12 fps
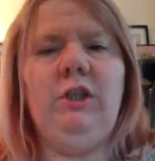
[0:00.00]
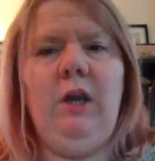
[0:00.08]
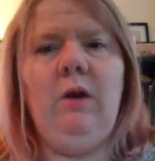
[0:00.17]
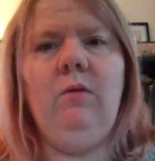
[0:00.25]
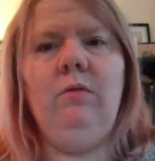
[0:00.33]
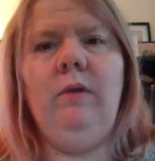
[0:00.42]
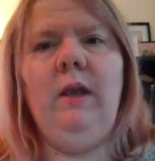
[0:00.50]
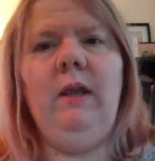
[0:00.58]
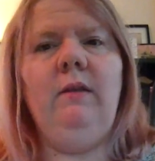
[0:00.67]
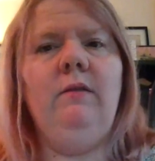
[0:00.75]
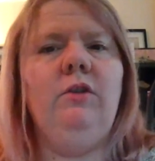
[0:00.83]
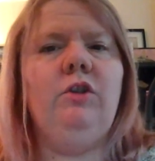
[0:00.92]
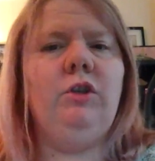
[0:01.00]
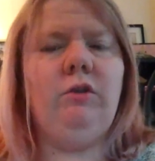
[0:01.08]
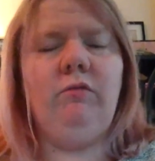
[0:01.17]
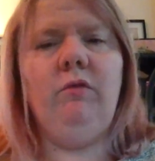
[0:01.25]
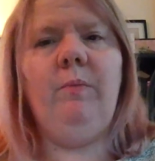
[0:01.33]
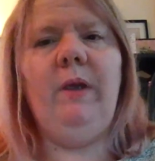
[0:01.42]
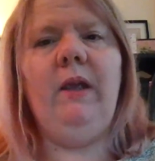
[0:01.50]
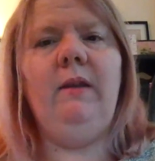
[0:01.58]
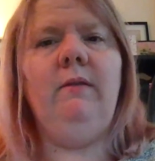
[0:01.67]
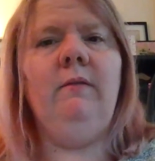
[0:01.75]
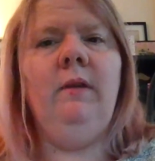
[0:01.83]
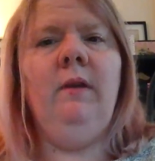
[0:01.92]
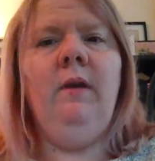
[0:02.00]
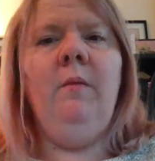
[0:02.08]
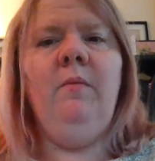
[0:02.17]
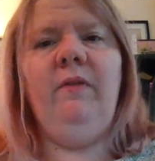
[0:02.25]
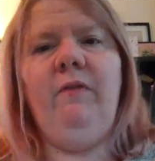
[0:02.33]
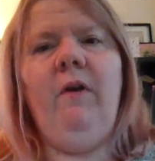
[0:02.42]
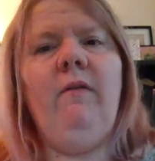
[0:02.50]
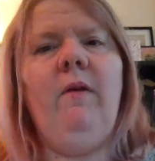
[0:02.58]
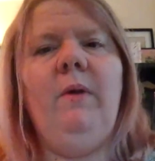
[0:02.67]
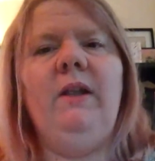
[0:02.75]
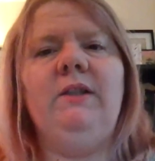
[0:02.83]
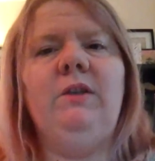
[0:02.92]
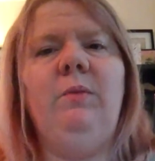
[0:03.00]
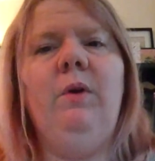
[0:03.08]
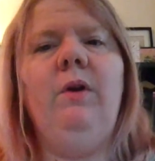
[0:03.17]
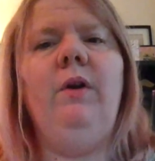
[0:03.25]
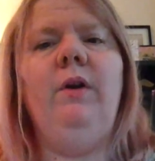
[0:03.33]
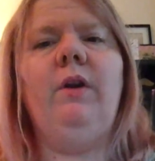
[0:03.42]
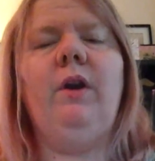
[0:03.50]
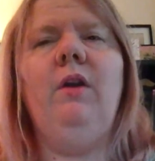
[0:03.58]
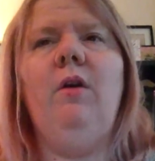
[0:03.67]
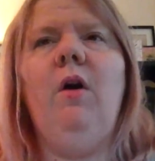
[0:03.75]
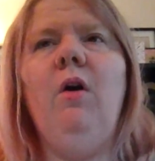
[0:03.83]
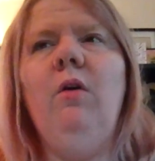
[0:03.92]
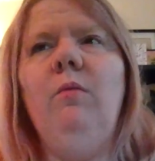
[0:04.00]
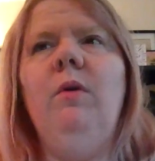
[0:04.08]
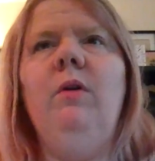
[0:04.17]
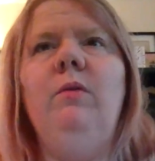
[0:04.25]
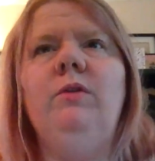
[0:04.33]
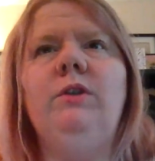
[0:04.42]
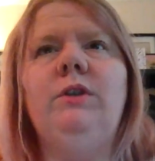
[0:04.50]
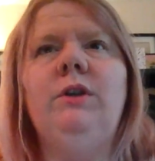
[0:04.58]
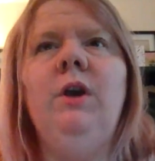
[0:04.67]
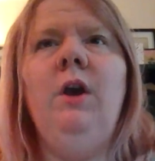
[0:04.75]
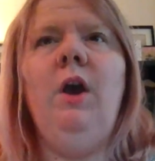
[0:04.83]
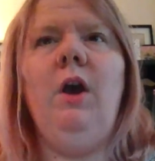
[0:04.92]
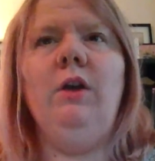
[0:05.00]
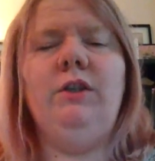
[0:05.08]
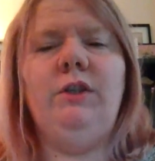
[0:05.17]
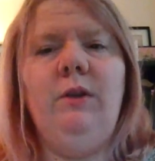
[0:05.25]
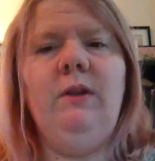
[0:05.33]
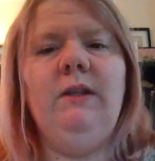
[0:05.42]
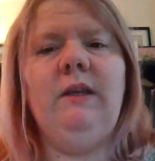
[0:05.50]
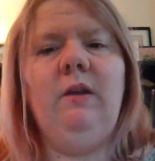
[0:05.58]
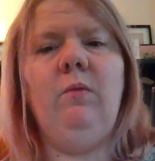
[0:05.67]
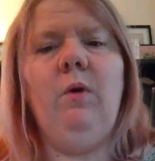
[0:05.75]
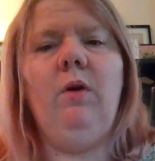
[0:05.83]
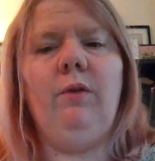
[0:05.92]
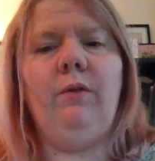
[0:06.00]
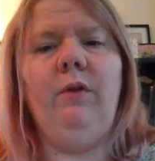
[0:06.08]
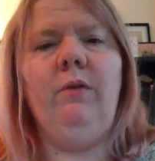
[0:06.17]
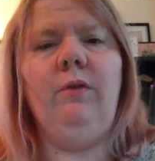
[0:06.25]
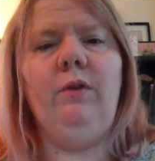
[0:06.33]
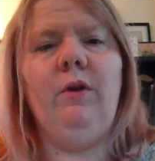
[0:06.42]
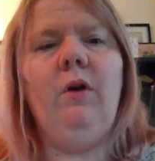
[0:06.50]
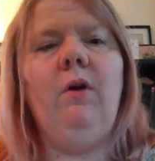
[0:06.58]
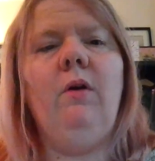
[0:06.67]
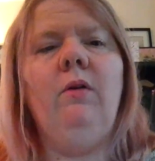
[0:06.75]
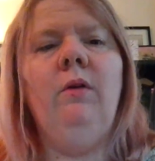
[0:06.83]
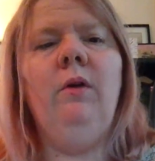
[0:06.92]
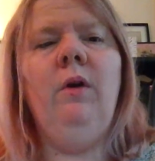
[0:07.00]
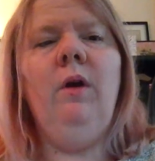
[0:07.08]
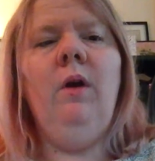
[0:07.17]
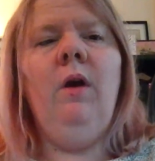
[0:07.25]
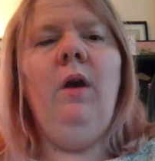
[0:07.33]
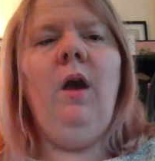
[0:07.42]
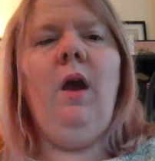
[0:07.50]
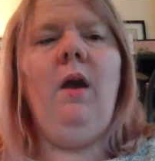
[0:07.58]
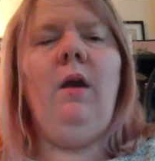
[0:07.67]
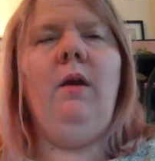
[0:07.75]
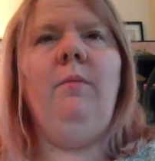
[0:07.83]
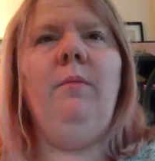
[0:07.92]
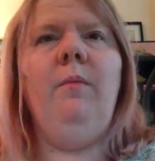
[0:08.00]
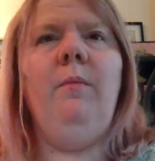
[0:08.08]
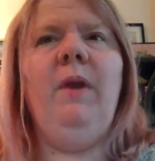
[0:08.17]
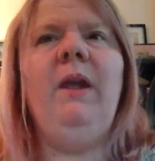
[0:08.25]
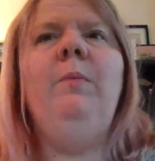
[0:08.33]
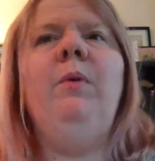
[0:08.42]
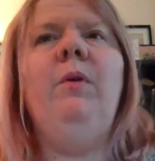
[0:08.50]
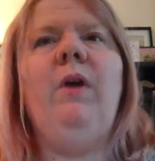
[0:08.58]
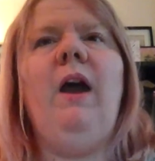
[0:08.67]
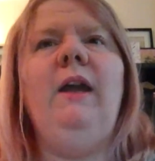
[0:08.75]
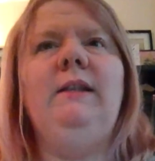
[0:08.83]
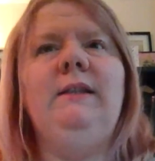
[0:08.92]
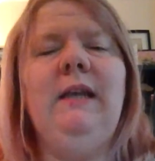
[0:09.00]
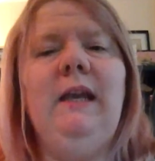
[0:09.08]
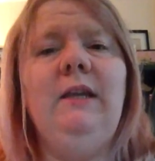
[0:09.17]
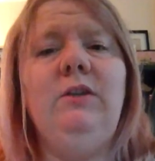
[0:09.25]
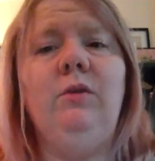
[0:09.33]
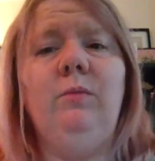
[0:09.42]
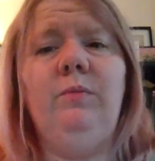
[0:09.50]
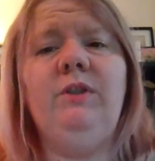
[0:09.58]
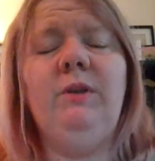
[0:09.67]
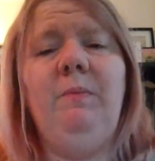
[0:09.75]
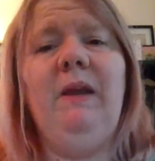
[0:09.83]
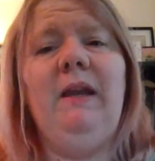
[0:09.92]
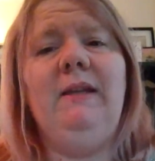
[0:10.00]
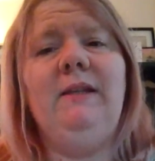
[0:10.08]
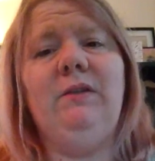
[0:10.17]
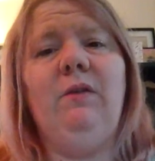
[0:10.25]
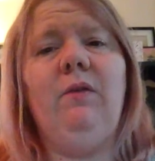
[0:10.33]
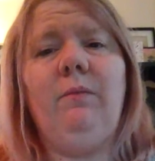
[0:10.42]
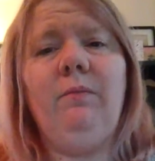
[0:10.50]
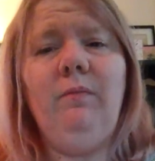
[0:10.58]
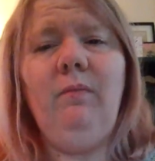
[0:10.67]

showering, scrubbing, before I went to work, and almost as soon as I'd walked through the door, people that I'd teed up to be sort